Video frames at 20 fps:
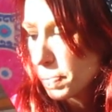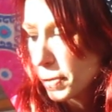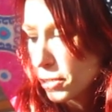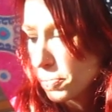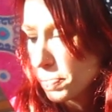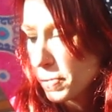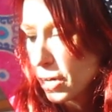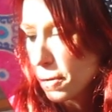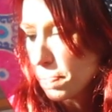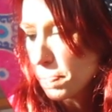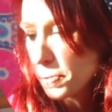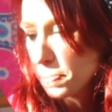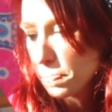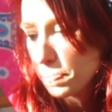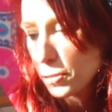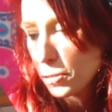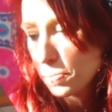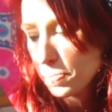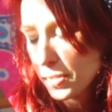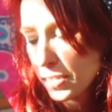picked me up,
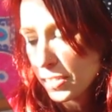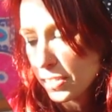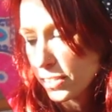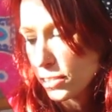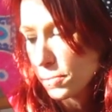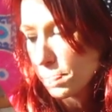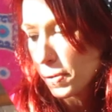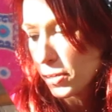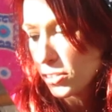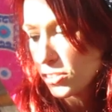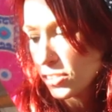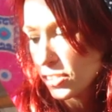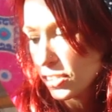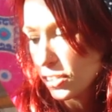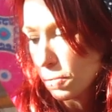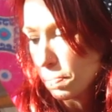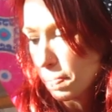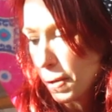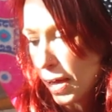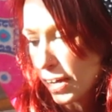put me in a special
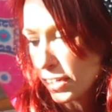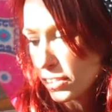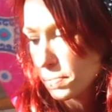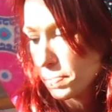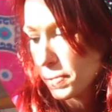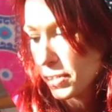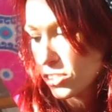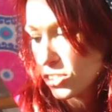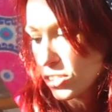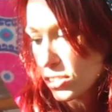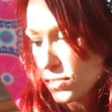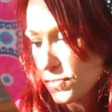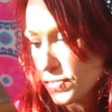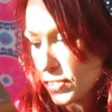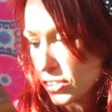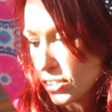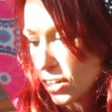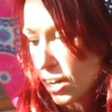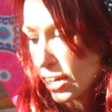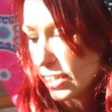little box made just for
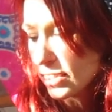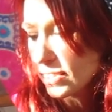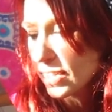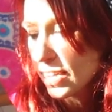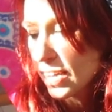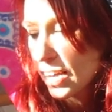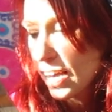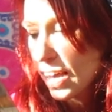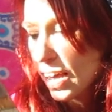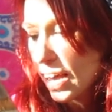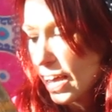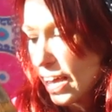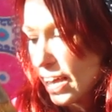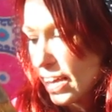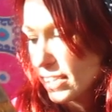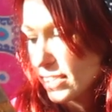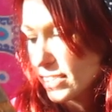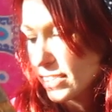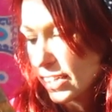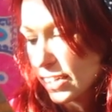dogs,
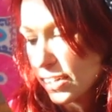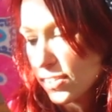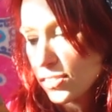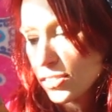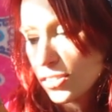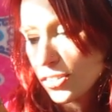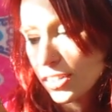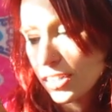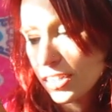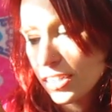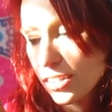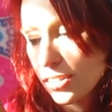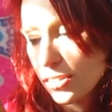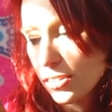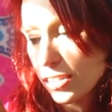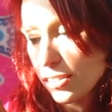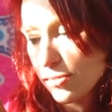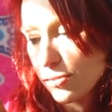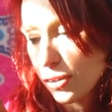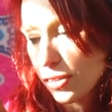and said I was going to go
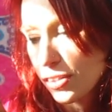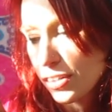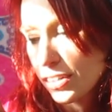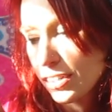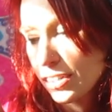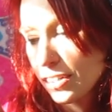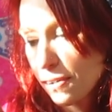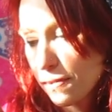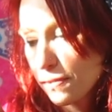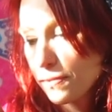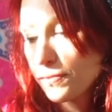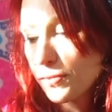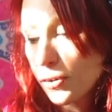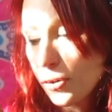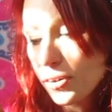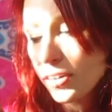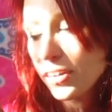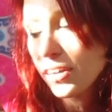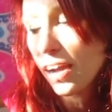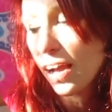live with her.
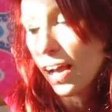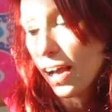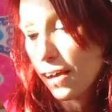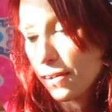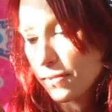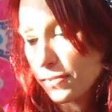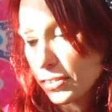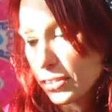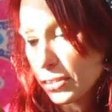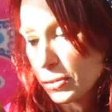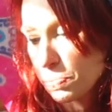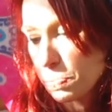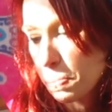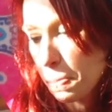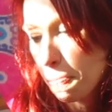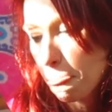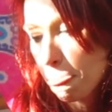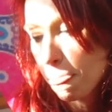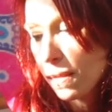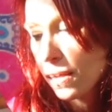Forever.
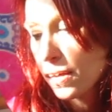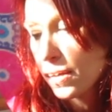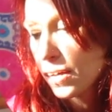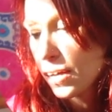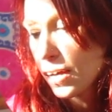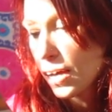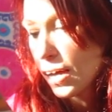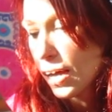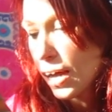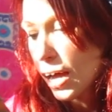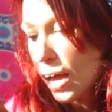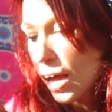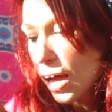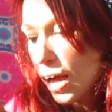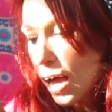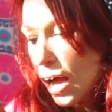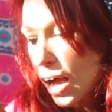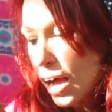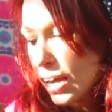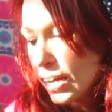
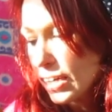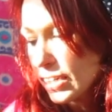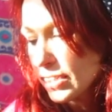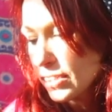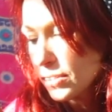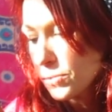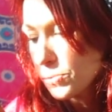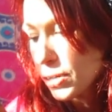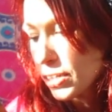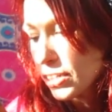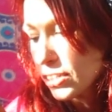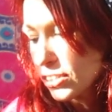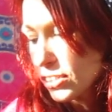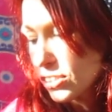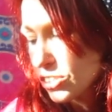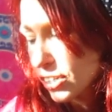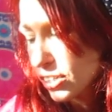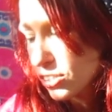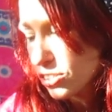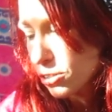I didn't want her to
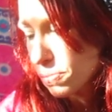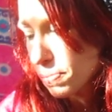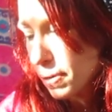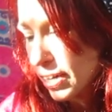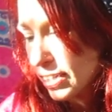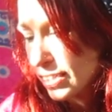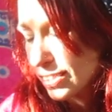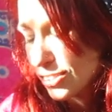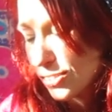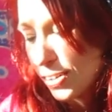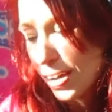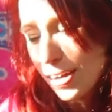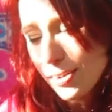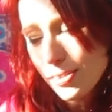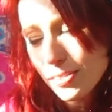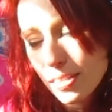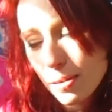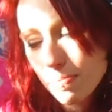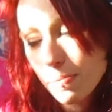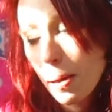change her mind, so I
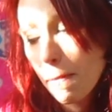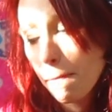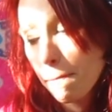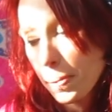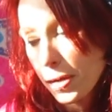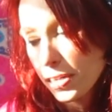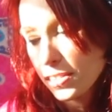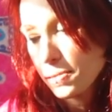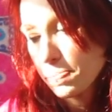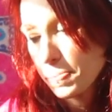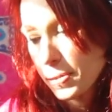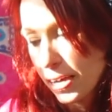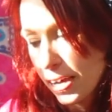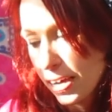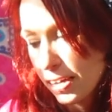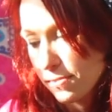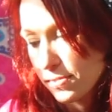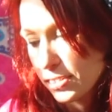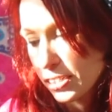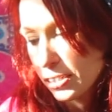was on my best
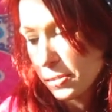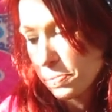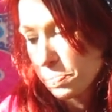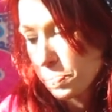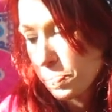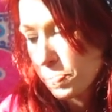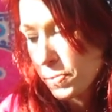behavior.